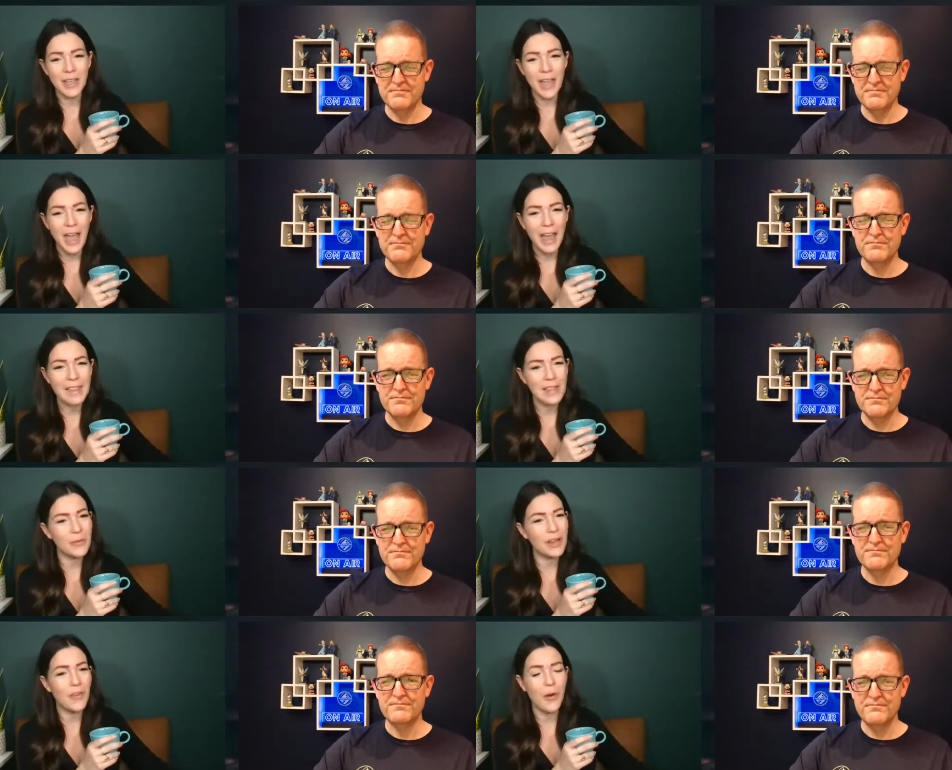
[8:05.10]
Speaker 1: UK. And then
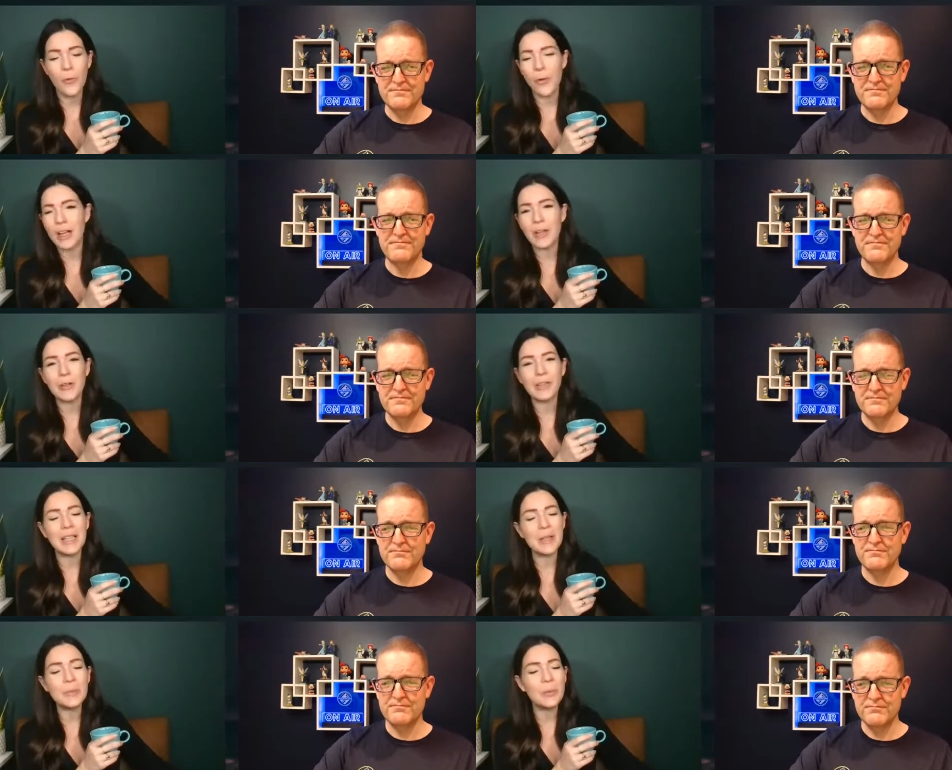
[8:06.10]
we have our one and
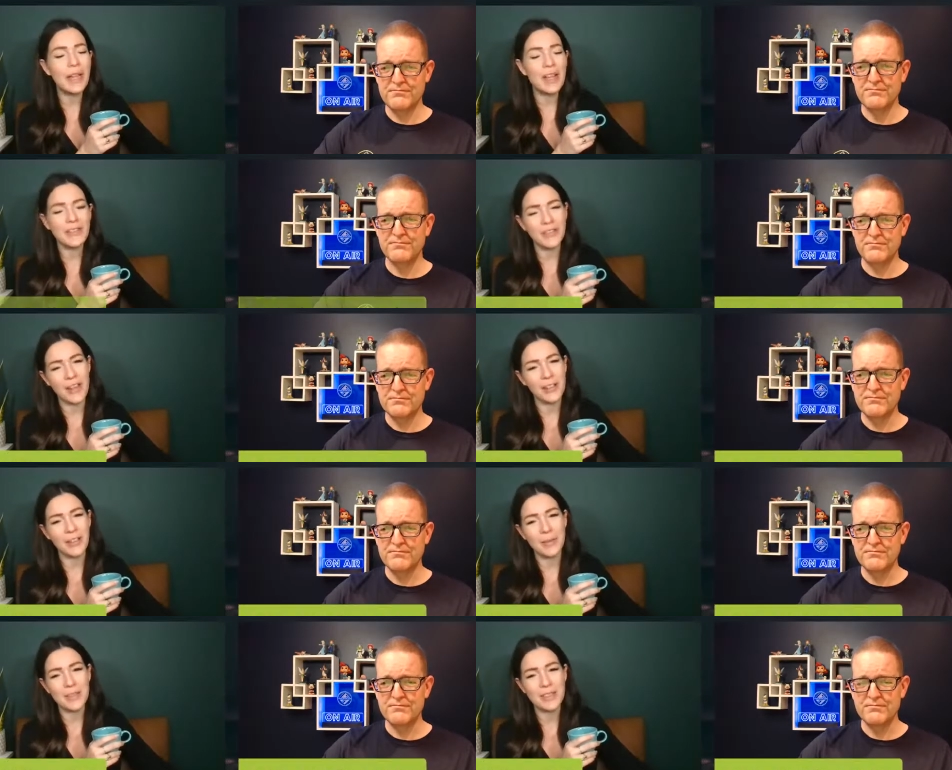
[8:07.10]
only Brienne Fennel.
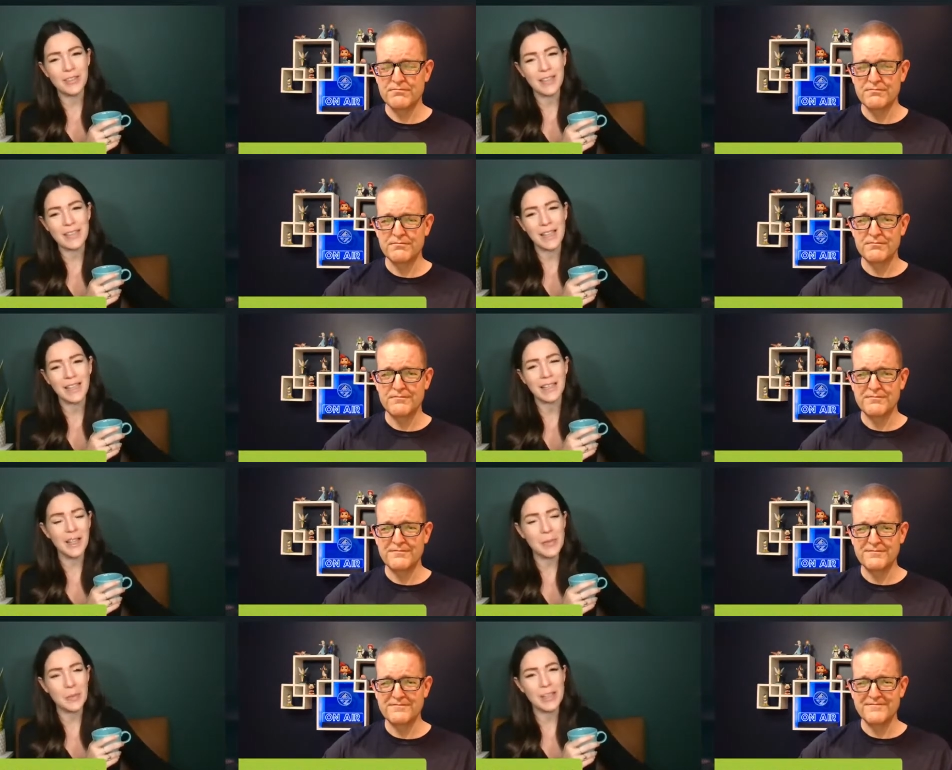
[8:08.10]
I'm so excited.
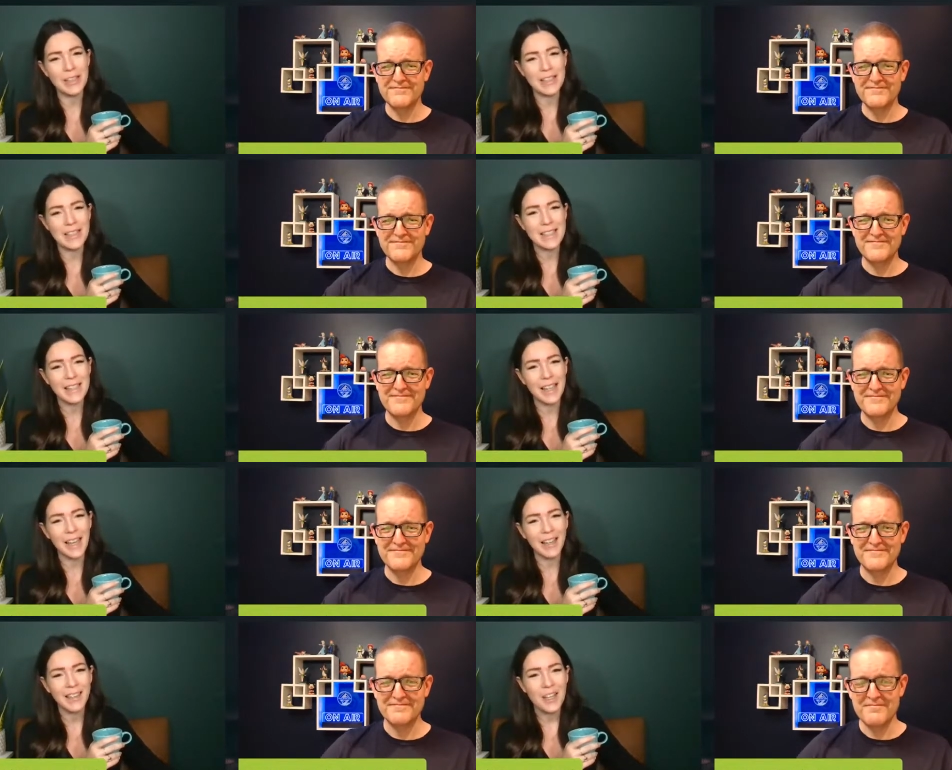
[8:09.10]
Hey, Bree, good to see
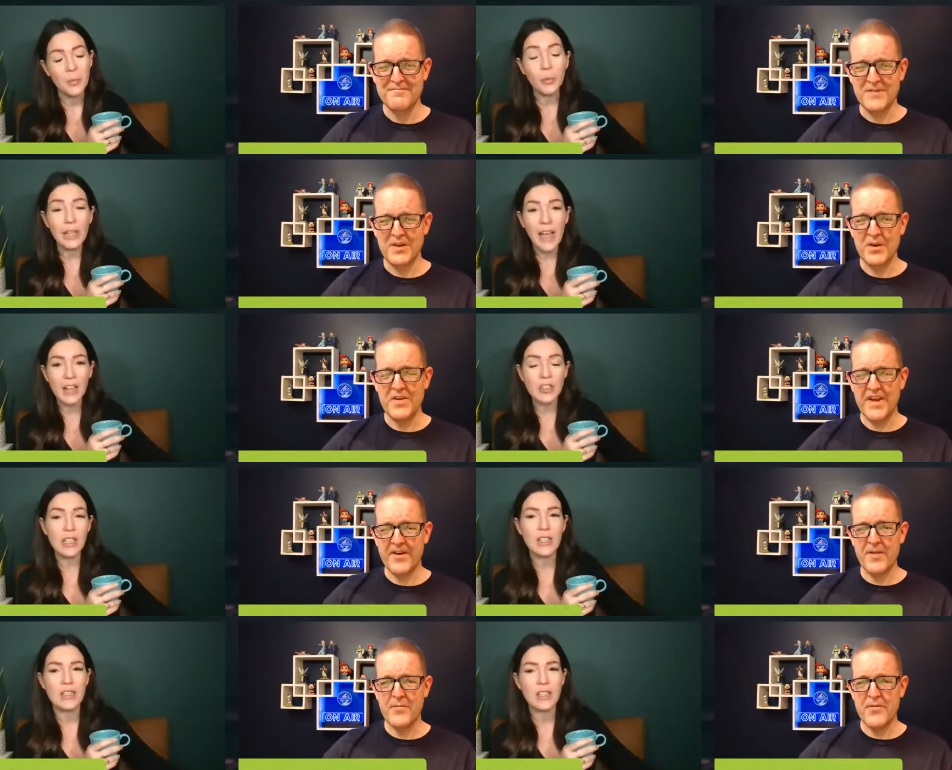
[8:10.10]
ya. We you always count
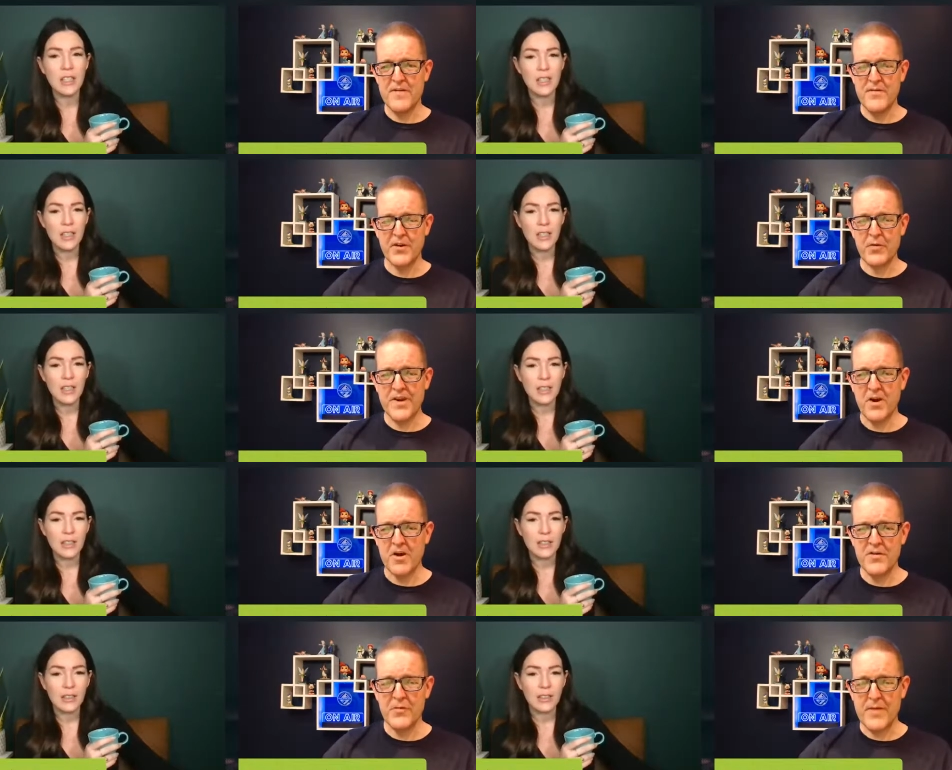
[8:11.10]
on
Speaker 2: Bree for the green
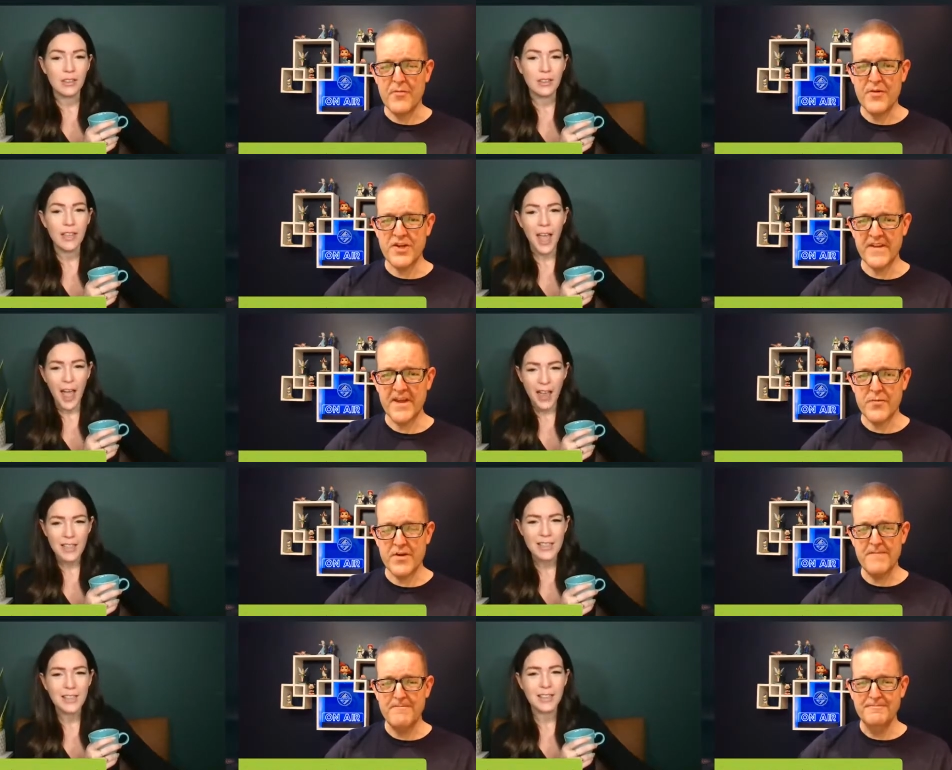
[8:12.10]
hearts. We appreciate that,
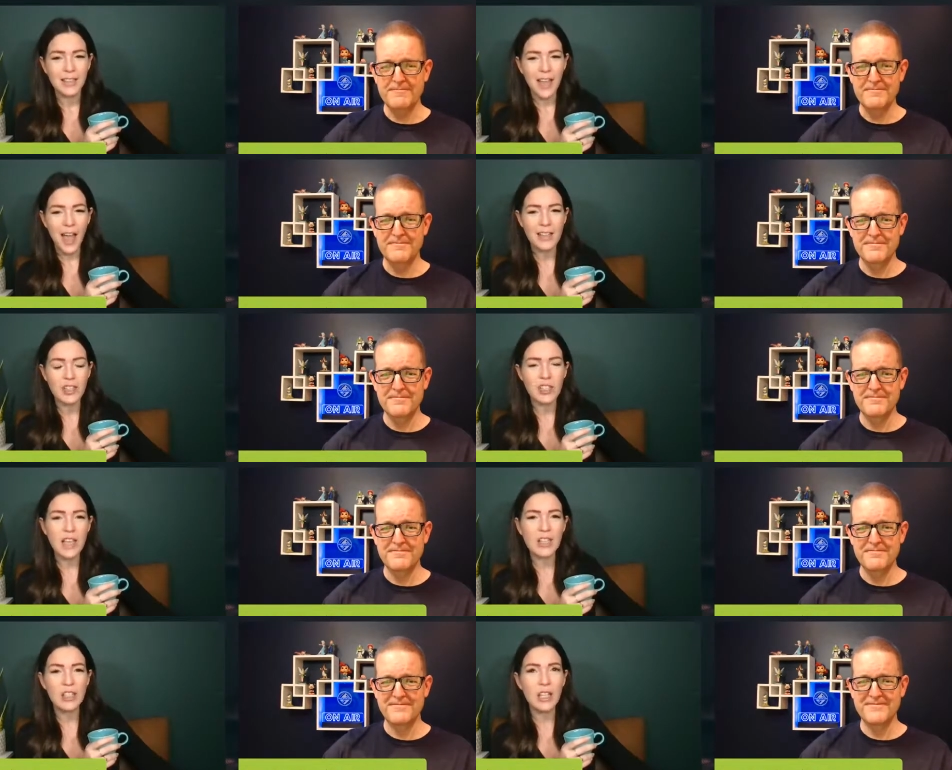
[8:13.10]
Bree.
Speaker 1: Yeah, she's
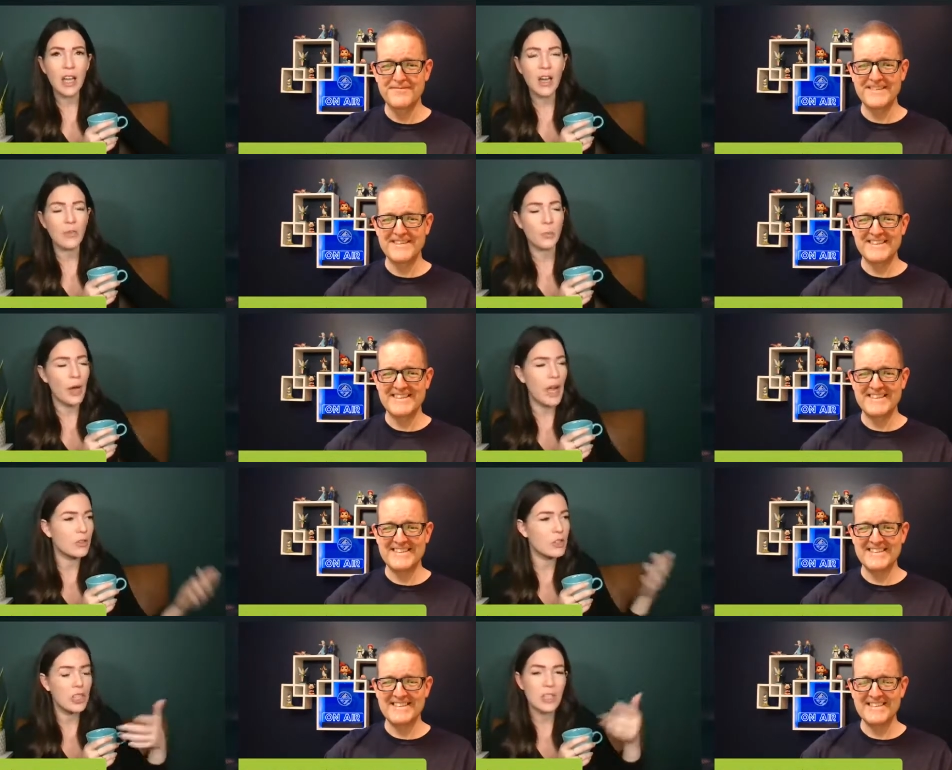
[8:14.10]
actually
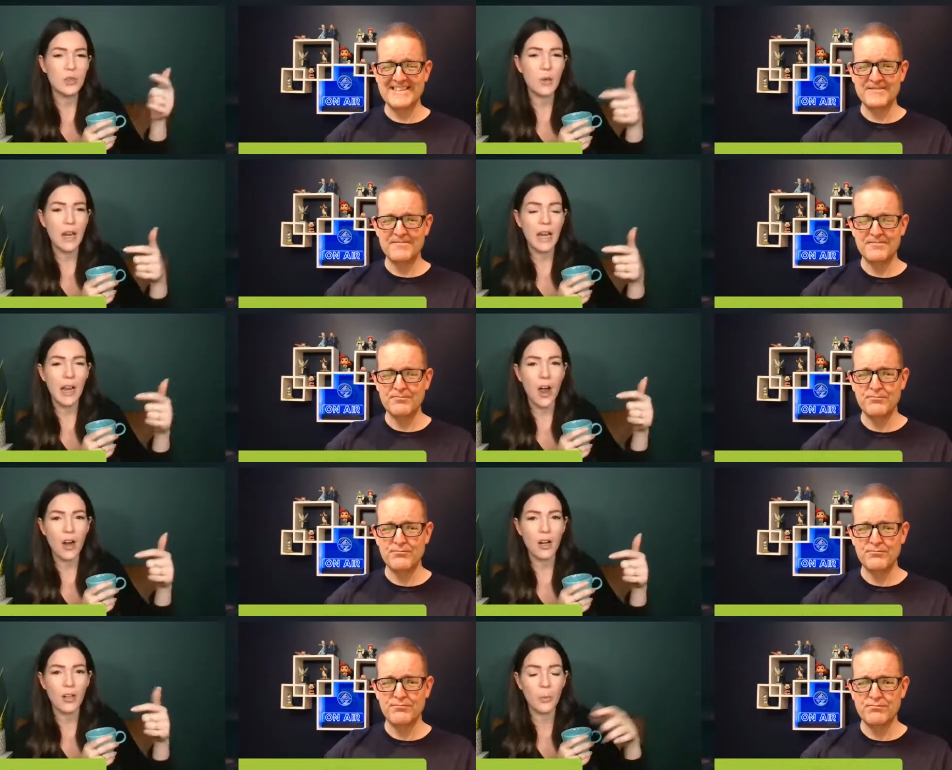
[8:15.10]
Brad. She's running
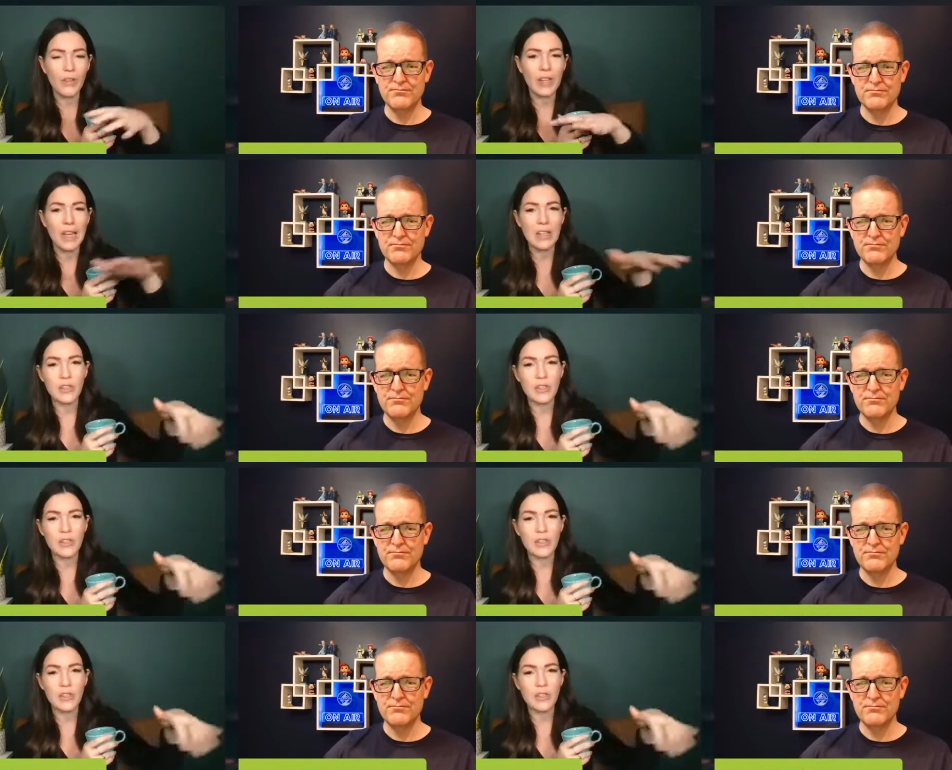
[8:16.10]
our. We have an